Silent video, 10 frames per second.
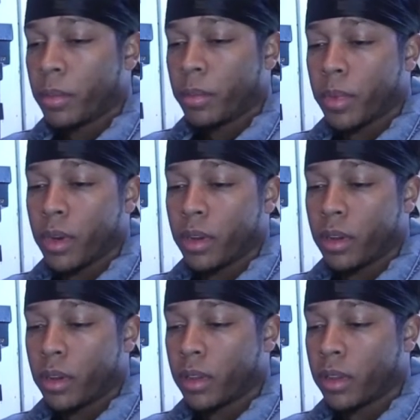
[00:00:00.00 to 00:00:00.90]
But
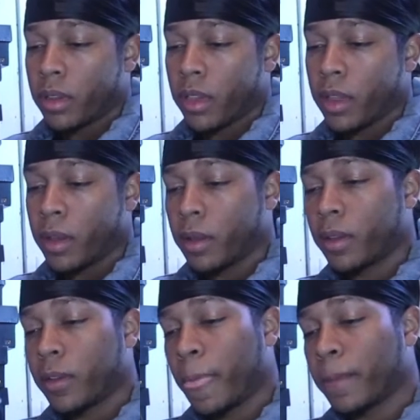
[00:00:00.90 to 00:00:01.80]
yeah,
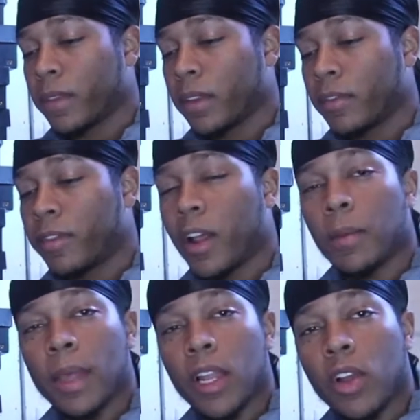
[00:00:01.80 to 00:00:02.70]

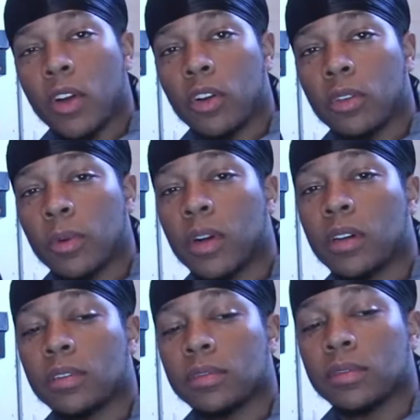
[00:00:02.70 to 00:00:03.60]
follow me along.
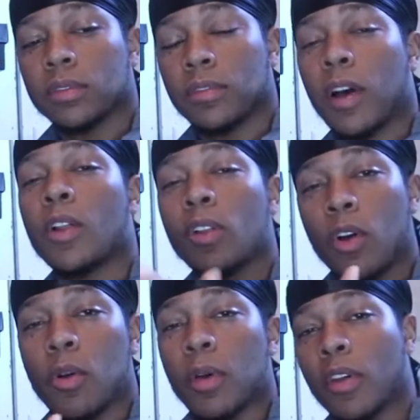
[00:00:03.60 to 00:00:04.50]
Well, follow
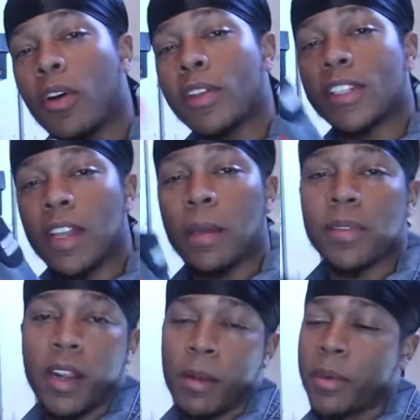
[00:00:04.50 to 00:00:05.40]
along with all the steps
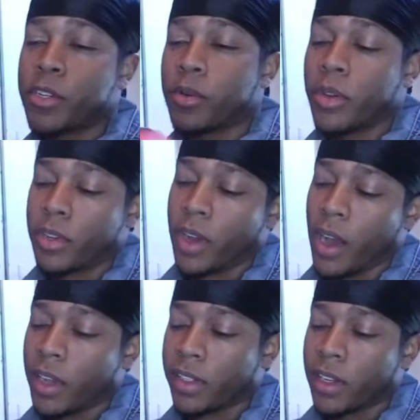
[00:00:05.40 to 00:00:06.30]
that I'll be showing you
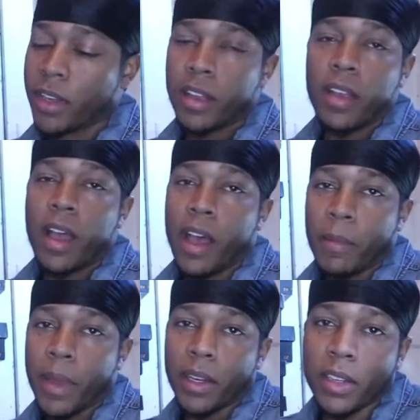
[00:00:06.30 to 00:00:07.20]
guys how
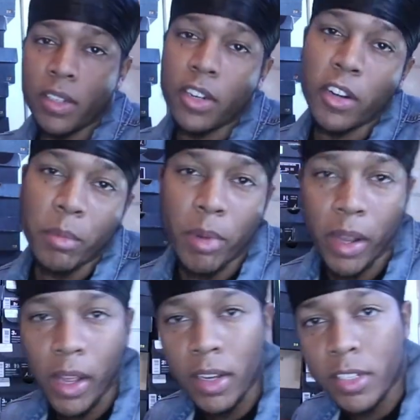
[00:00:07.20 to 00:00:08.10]
to make this dirty
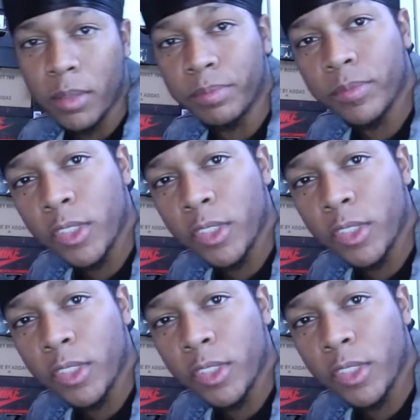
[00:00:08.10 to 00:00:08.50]
bread custom.